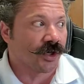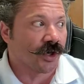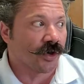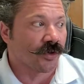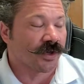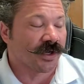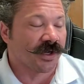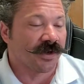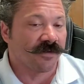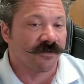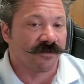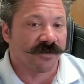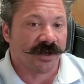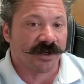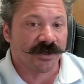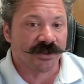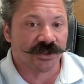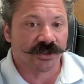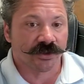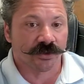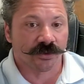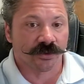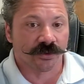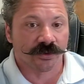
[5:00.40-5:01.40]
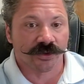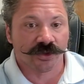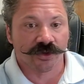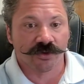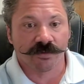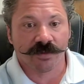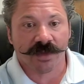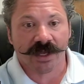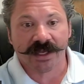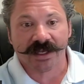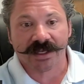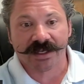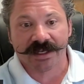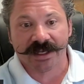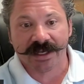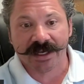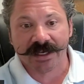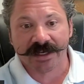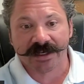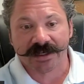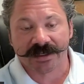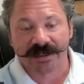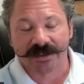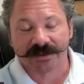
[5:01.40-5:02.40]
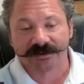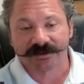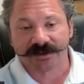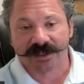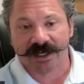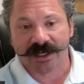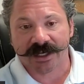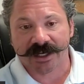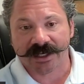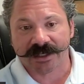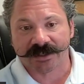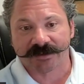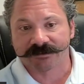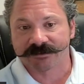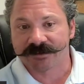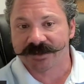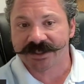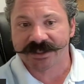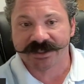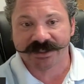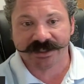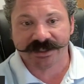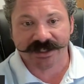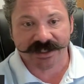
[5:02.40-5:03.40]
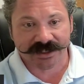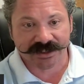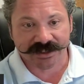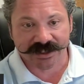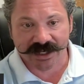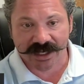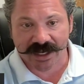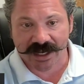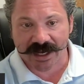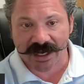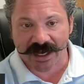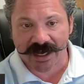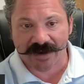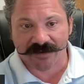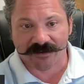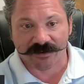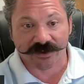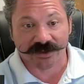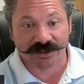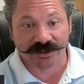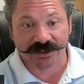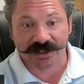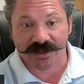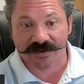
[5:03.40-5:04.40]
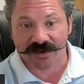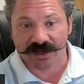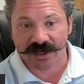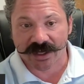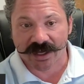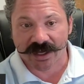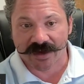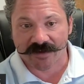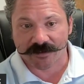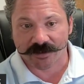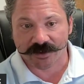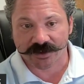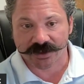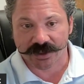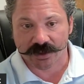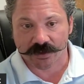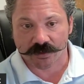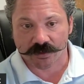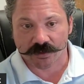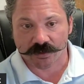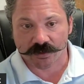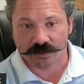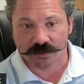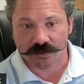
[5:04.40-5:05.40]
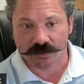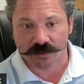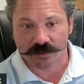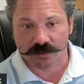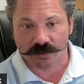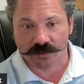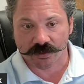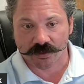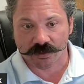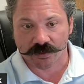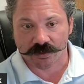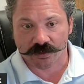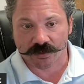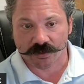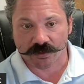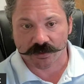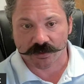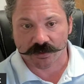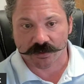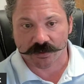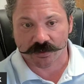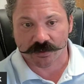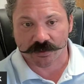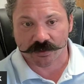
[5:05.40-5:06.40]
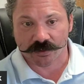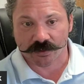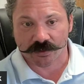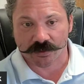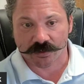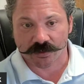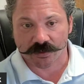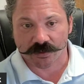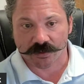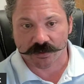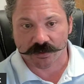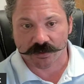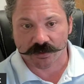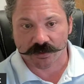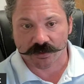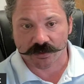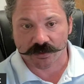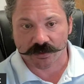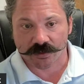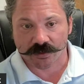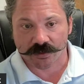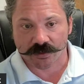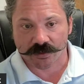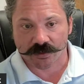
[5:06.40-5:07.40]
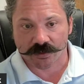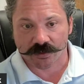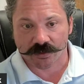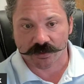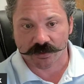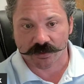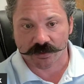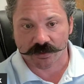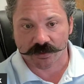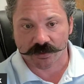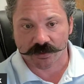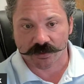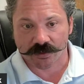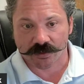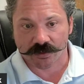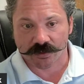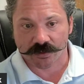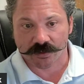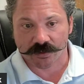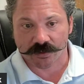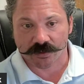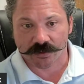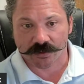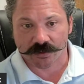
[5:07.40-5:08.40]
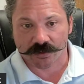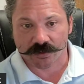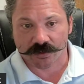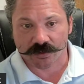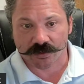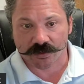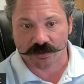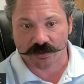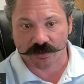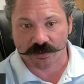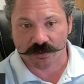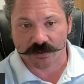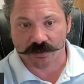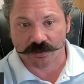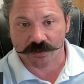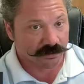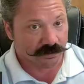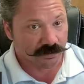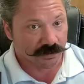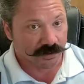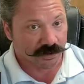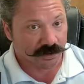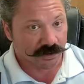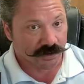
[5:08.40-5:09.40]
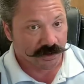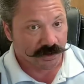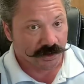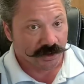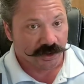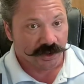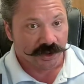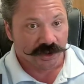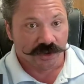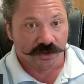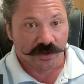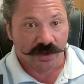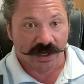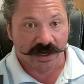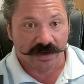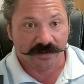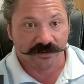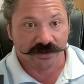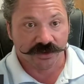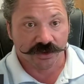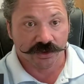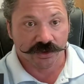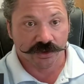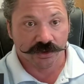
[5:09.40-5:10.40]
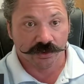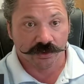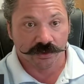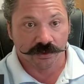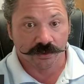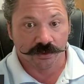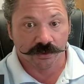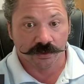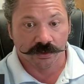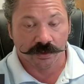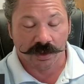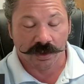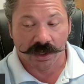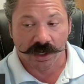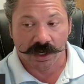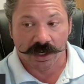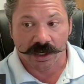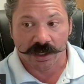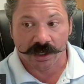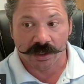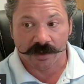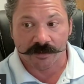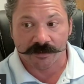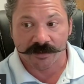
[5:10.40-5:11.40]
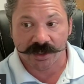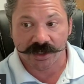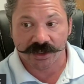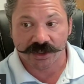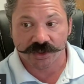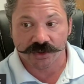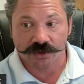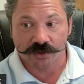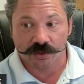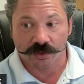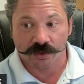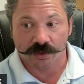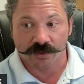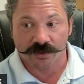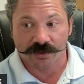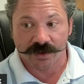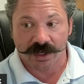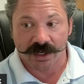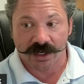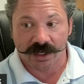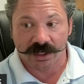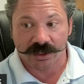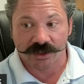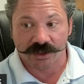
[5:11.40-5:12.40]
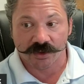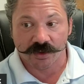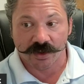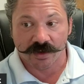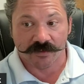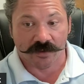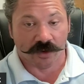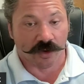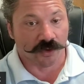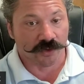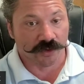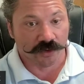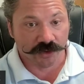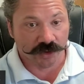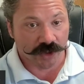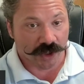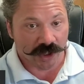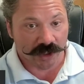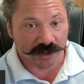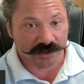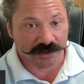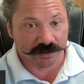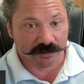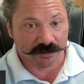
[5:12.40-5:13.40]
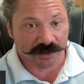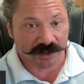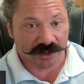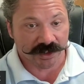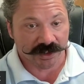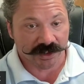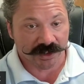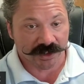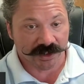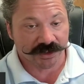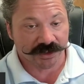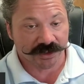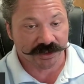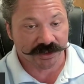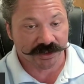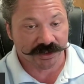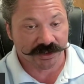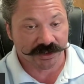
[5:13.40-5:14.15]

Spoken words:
So when you go conventional, you may get a 6.5 or 7.5% rate, but you have to show debt income ratio for all your properties. You have to make sure that you have all your docs in place,